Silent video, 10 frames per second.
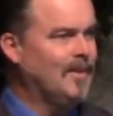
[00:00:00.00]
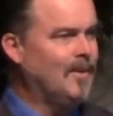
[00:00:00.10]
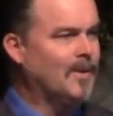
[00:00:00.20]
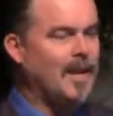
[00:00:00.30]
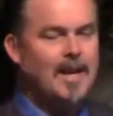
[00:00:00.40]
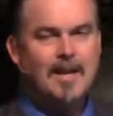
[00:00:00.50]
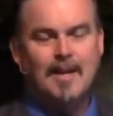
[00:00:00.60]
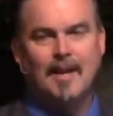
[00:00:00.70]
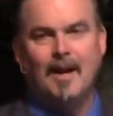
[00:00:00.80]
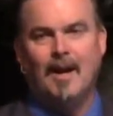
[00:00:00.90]
Okay?
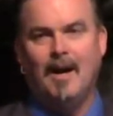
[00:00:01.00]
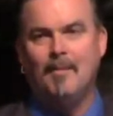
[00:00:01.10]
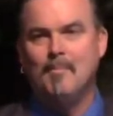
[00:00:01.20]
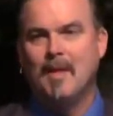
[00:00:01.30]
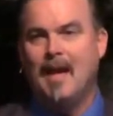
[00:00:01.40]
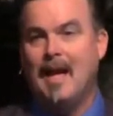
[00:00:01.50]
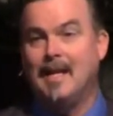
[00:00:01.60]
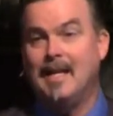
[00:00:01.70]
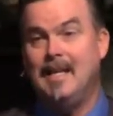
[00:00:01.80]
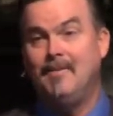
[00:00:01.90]
Um,
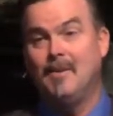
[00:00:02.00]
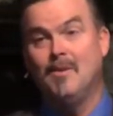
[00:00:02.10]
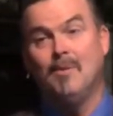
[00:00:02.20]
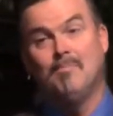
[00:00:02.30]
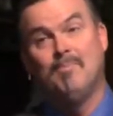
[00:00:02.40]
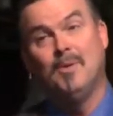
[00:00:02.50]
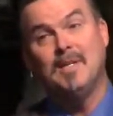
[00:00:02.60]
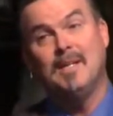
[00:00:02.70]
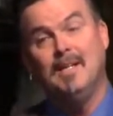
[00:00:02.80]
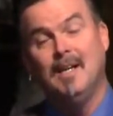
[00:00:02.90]
and even
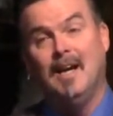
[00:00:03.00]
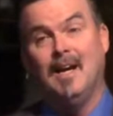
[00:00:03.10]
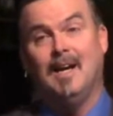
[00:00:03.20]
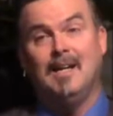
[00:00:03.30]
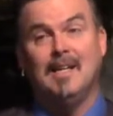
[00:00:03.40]
putting uh,